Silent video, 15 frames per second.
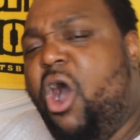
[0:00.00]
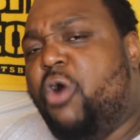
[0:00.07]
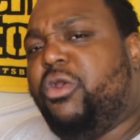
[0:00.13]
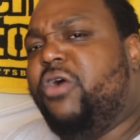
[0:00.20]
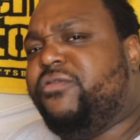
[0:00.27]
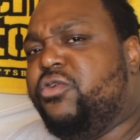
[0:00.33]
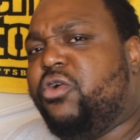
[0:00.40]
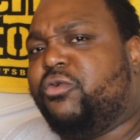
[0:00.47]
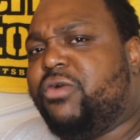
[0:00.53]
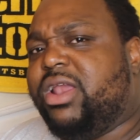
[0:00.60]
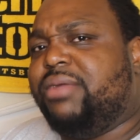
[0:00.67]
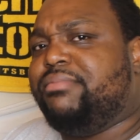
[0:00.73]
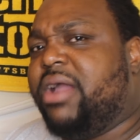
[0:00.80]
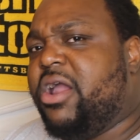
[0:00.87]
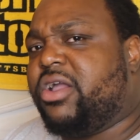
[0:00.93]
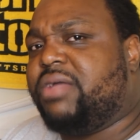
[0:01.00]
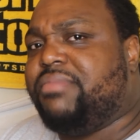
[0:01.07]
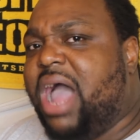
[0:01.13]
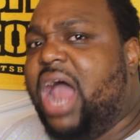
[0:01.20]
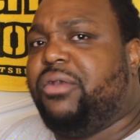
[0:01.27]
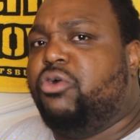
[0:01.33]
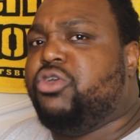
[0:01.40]
don't know if you're a real American,
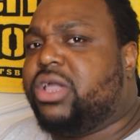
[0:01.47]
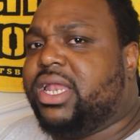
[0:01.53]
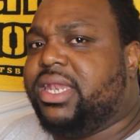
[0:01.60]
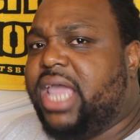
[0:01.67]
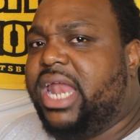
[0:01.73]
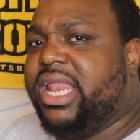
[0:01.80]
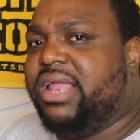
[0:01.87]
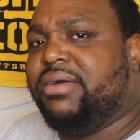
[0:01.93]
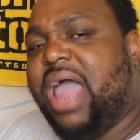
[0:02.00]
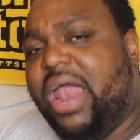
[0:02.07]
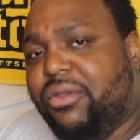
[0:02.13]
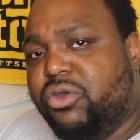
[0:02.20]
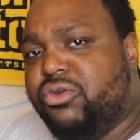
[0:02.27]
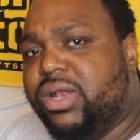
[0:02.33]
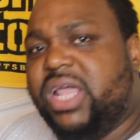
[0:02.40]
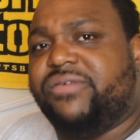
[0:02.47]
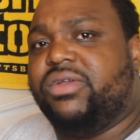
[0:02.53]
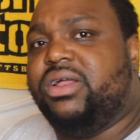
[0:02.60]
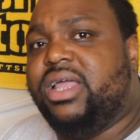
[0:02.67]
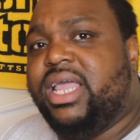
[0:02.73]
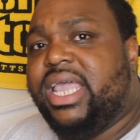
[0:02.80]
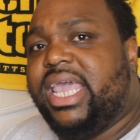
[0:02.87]
but I know you're Canadian, and I know you live in